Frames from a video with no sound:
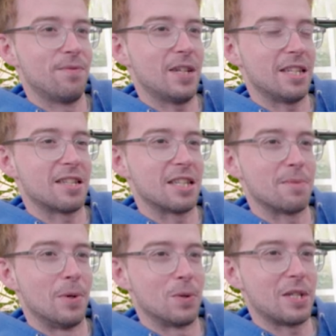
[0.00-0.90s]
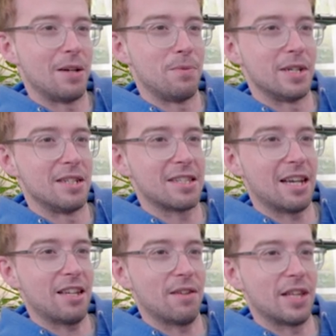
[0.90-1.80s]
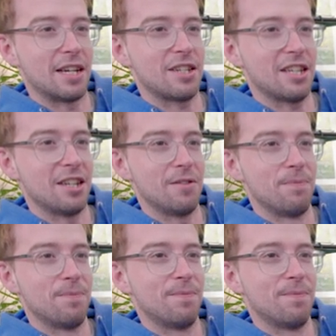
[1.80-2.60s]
it's the small town ones that give that to you.